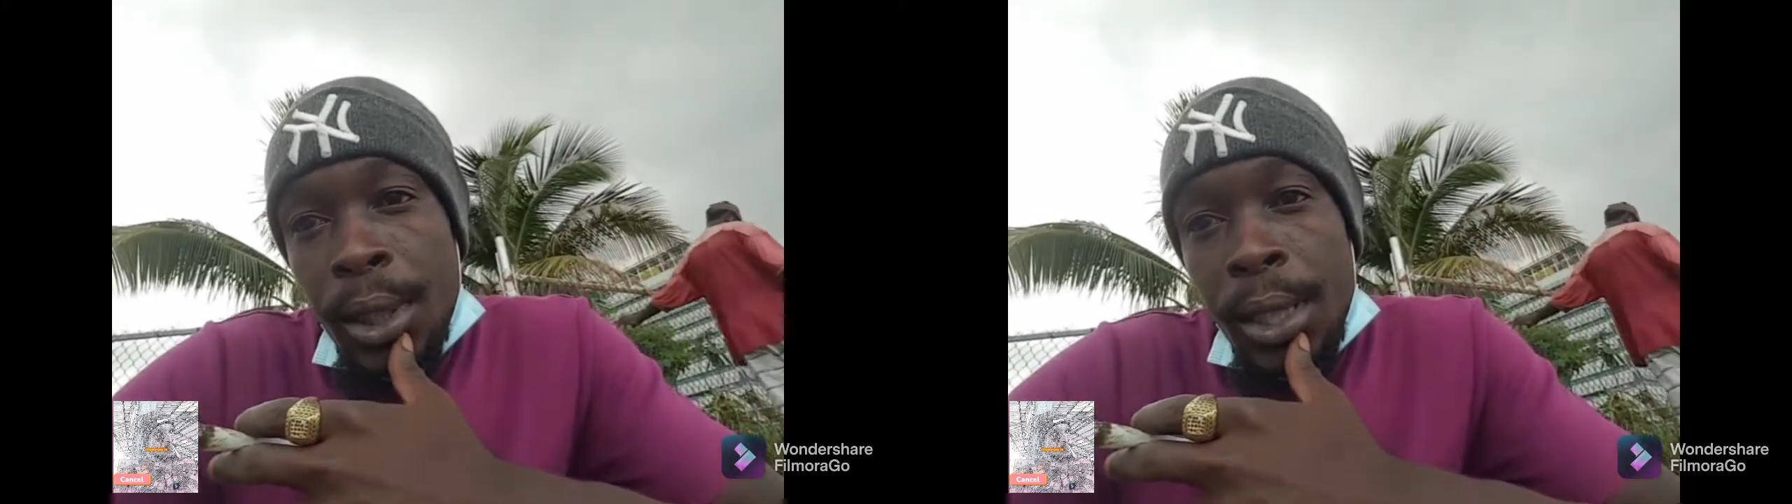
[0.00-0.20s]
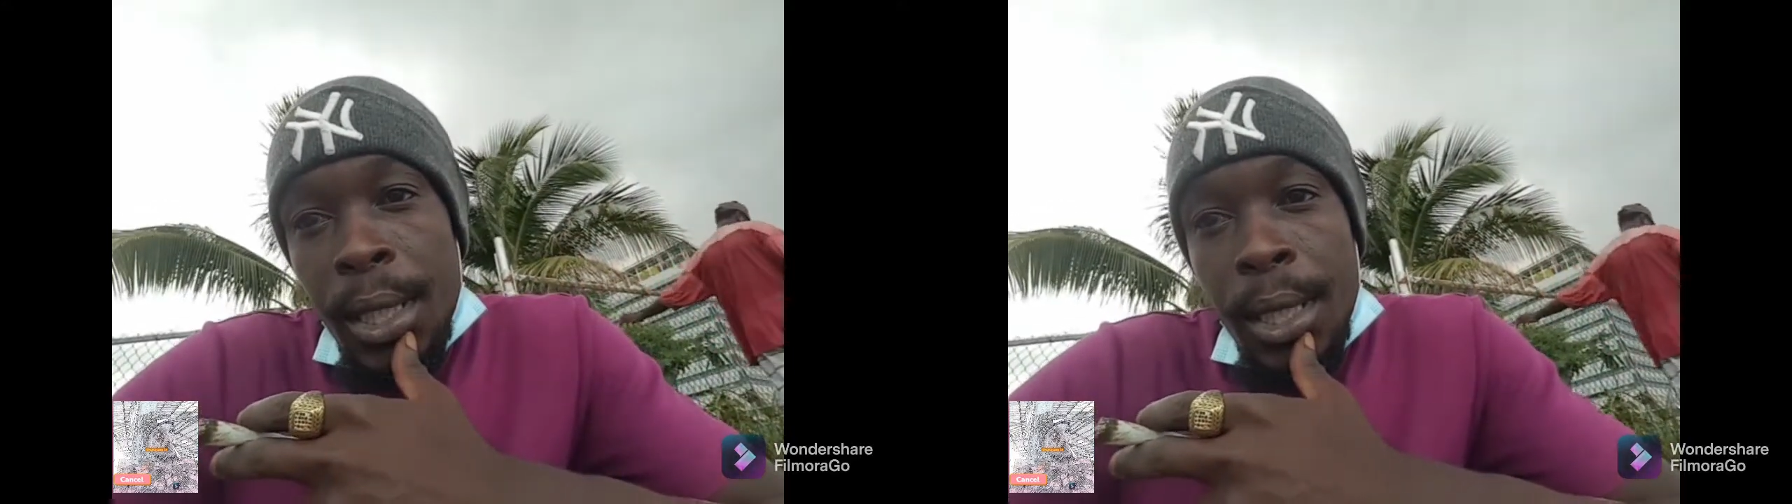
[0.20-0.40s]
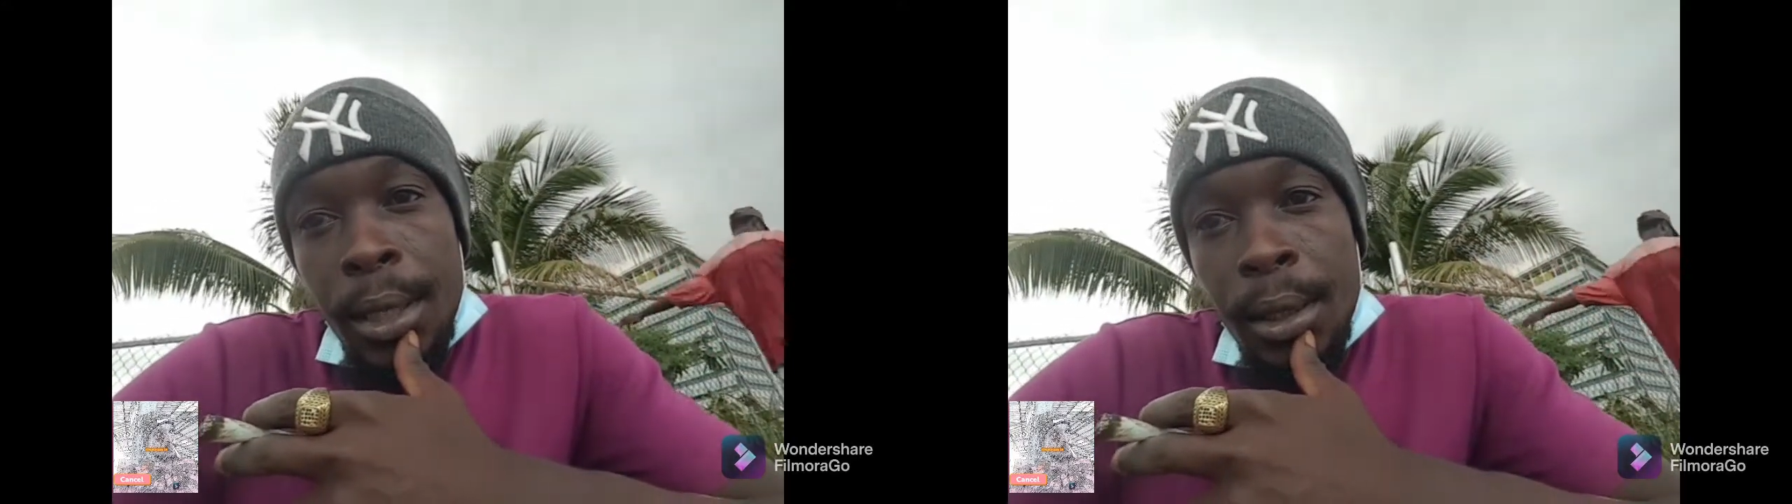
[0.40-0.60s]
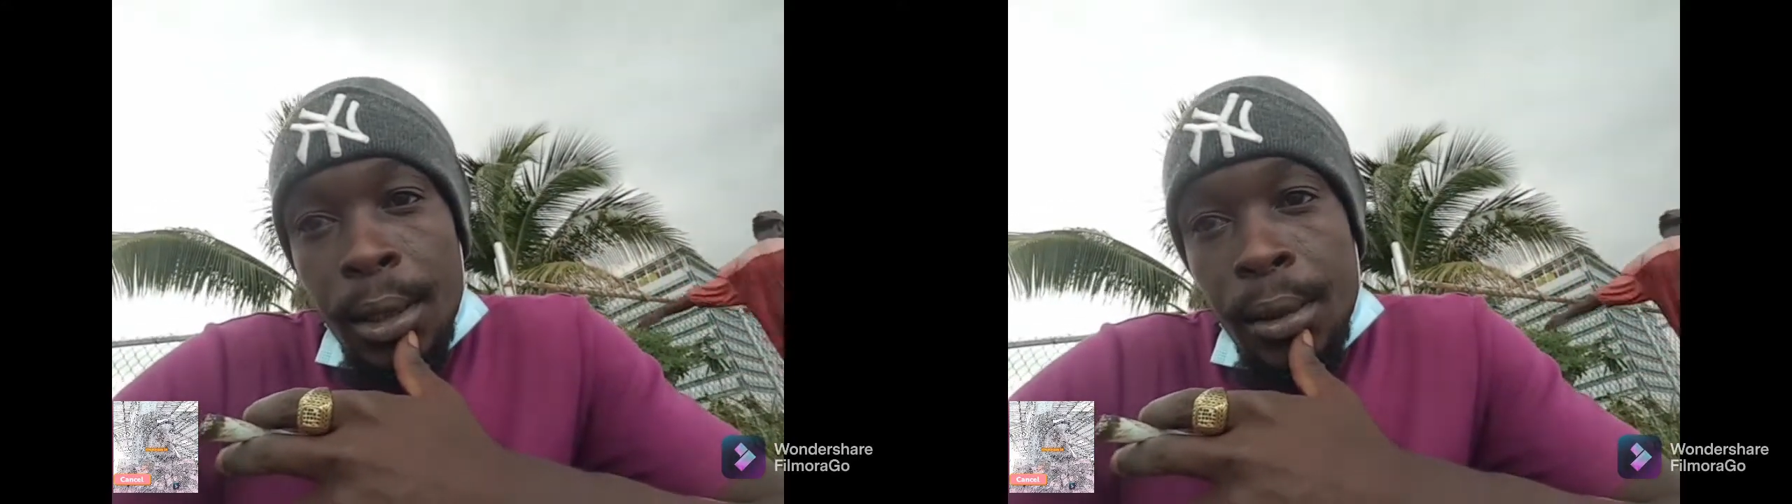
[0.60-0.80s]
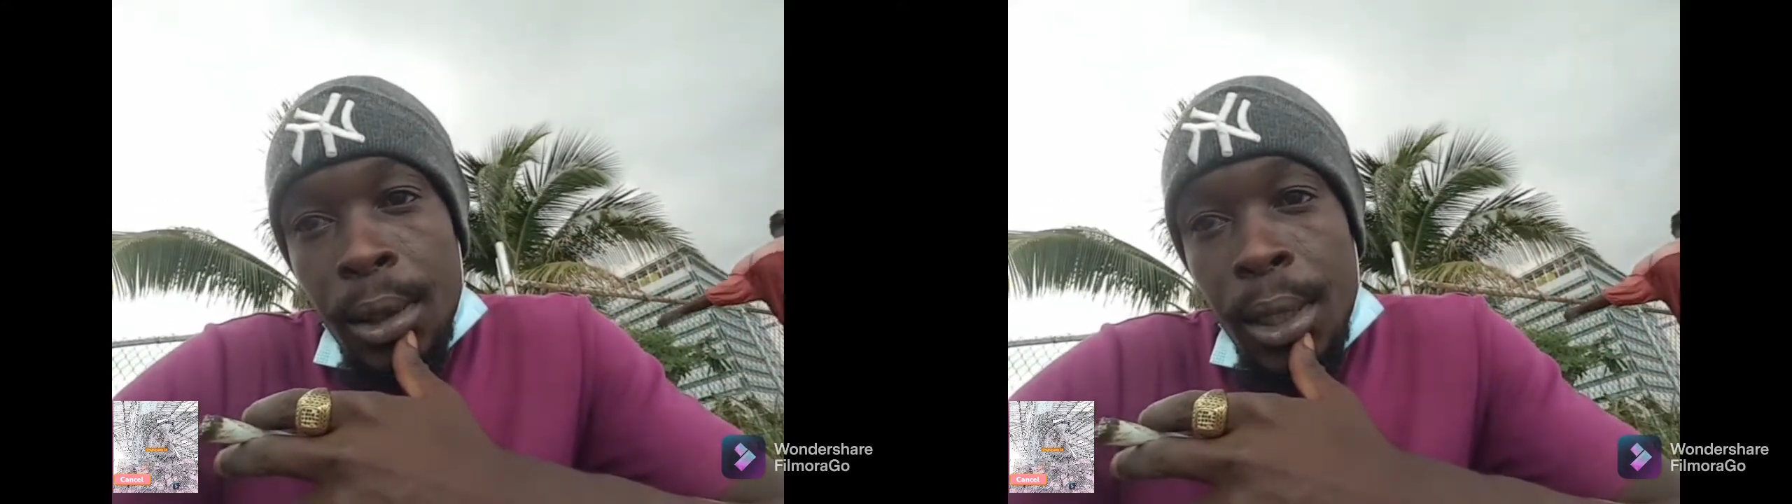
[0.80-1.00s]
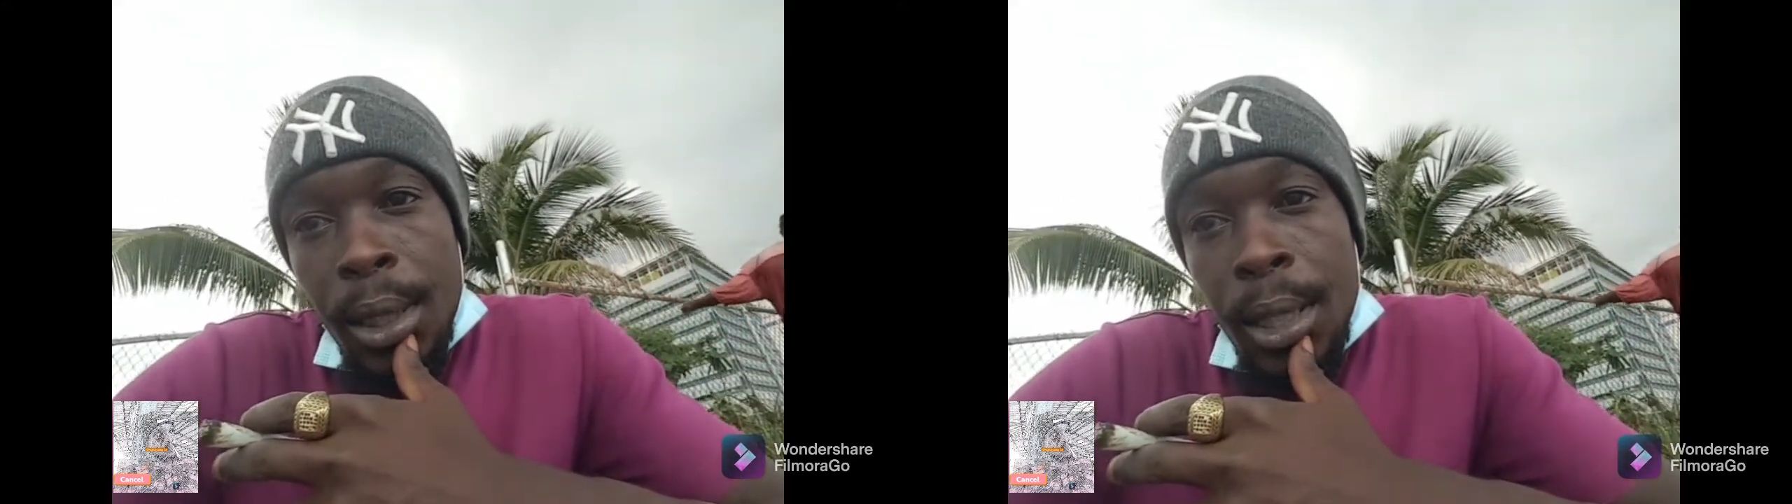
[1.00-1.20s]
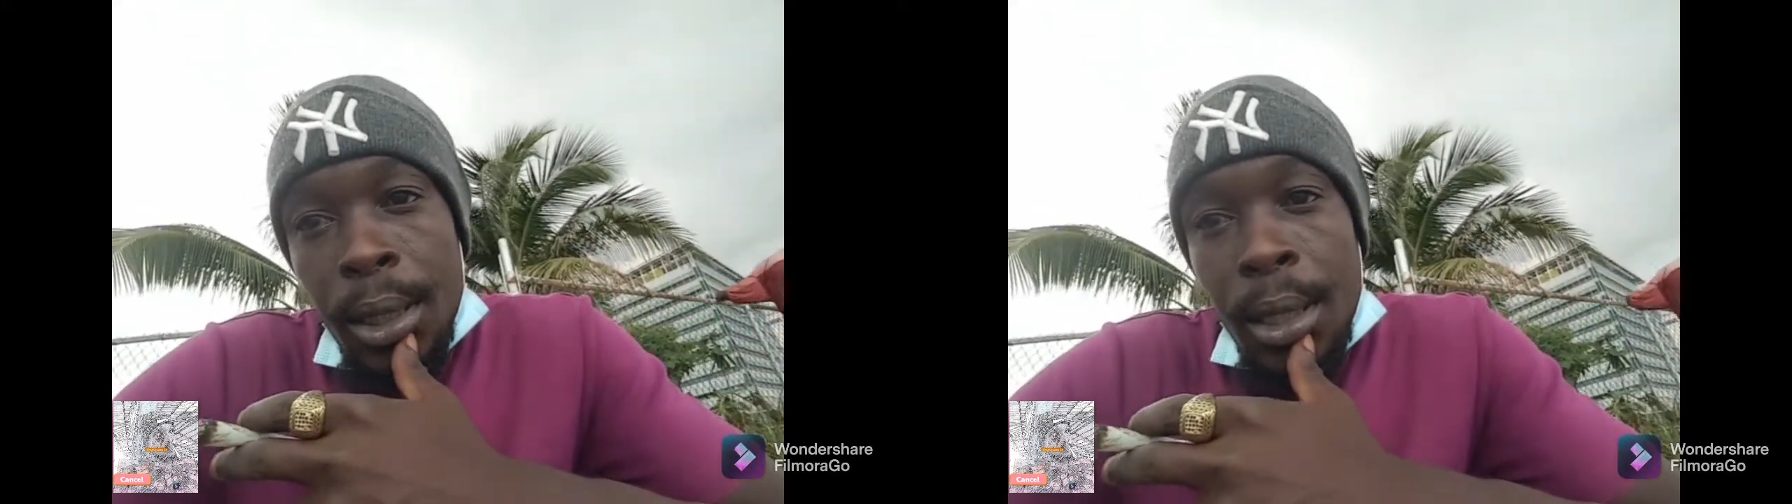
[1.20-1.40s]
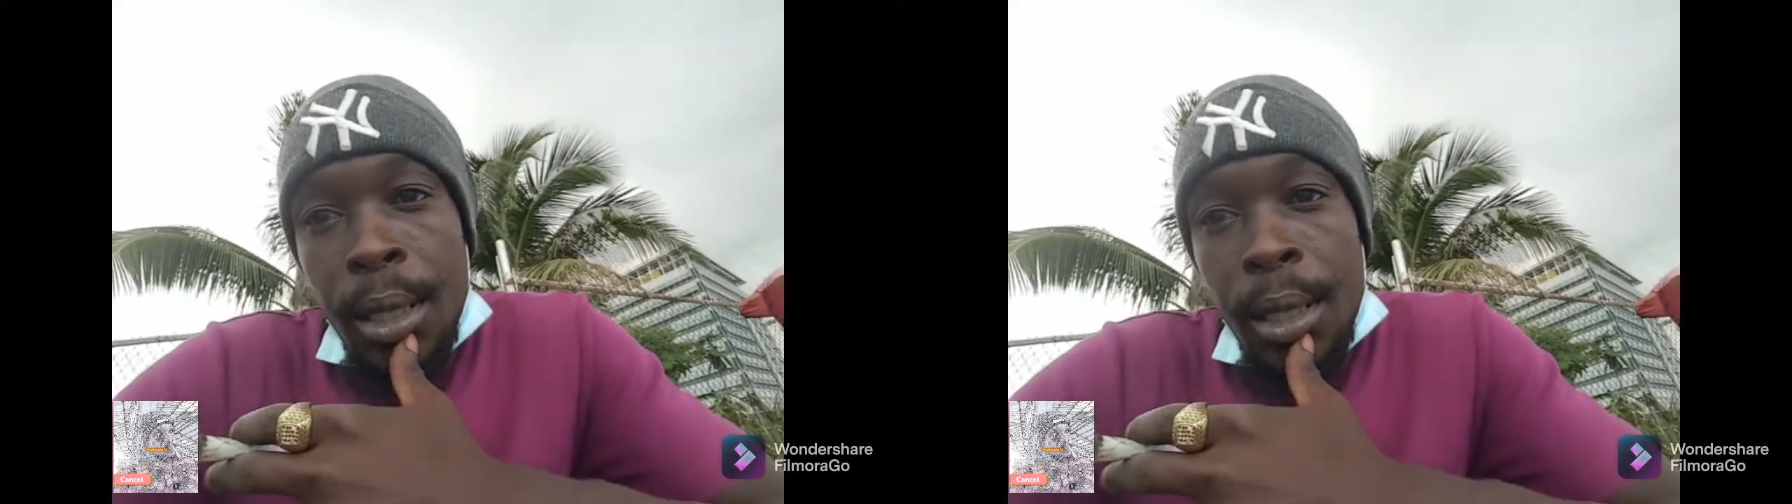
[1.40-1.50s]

tiering to get that